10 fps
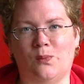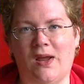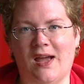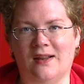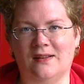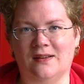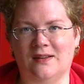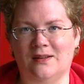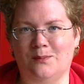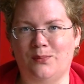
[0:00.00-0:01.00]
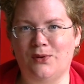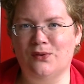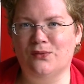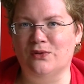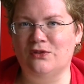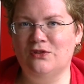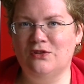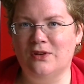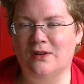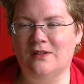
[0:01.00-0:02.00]
We had a beautiful
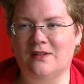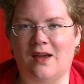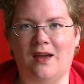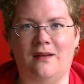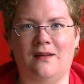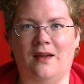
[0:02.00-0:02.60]
sunset.